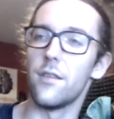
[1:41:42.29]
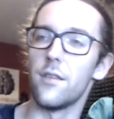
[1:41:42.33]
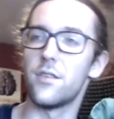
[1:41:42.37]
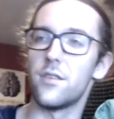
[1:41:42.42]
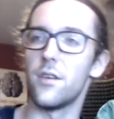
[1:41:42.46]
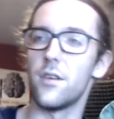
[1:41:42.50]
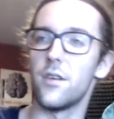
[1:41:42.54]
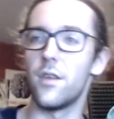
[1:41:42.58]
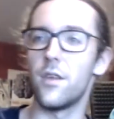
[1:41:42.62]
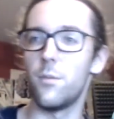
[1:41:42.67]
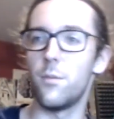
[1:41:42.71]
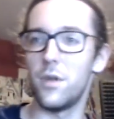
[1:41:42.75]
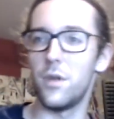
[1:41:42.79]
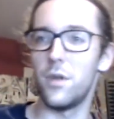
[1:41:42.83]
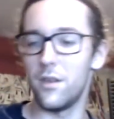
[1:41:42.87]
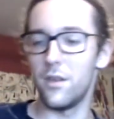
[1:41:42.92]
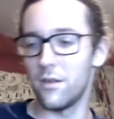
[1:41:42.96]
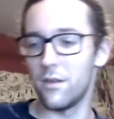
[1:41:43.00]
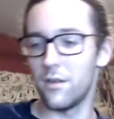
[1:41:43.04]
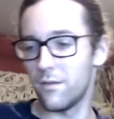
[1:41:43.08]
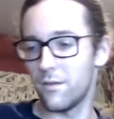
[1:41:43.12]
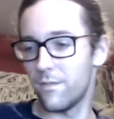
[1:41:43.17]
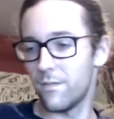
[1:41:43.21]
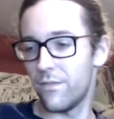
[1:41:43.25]
so they'd be
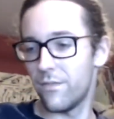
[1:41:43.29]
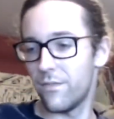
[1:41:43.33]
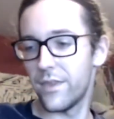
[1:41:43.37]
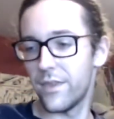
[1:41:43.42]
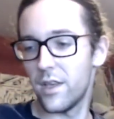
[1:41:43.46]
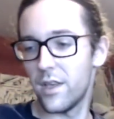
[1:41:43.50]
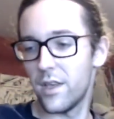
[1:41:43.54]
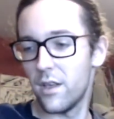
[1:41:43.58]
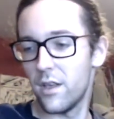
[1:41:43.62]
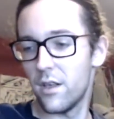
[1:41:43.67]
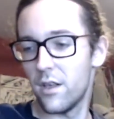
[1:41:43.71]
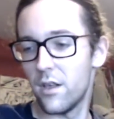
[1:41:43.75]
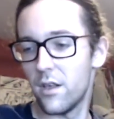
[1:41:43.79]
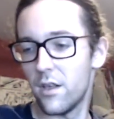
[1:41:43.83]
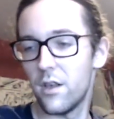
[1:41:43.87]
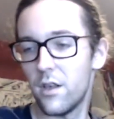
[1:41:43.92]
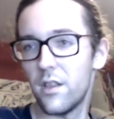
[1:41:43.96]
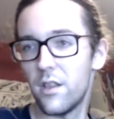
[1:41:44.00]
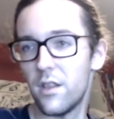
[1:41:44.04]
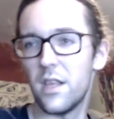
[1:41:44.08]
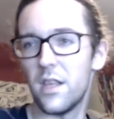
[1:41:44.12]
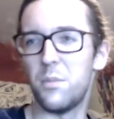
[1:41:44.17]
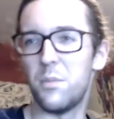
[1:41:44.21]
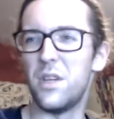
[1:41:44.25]

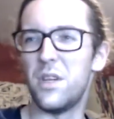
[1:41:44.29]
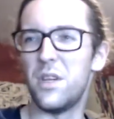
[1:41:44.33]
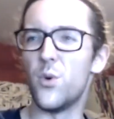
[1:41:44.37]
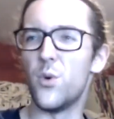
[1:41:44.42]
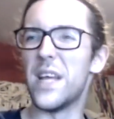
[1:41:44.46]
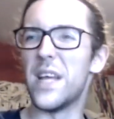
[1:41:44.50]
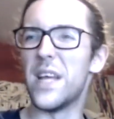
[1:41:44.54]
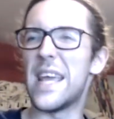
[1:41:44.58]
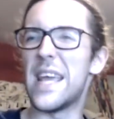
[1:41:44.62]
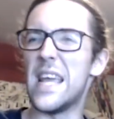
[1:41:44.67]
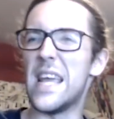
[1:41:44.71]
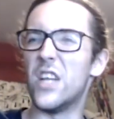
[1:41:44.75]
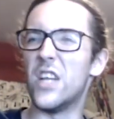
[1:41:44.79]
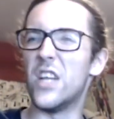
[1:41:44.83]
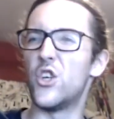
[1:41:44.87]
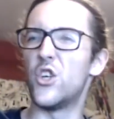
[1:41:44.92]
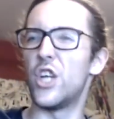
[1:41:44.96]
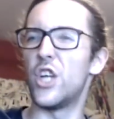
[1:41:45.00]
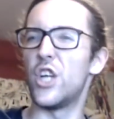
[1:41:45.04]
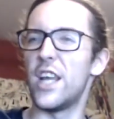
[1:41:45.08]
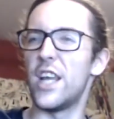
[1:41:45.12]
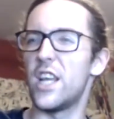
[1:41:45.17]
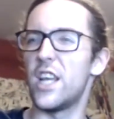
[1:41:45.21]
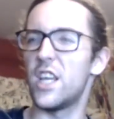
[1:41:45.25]
doing a
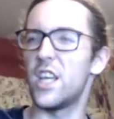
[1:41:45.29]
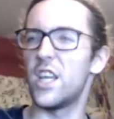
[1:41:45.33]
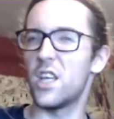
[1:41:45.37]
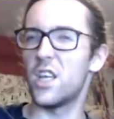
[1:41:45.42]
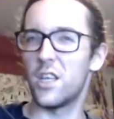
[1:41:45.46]
handshake.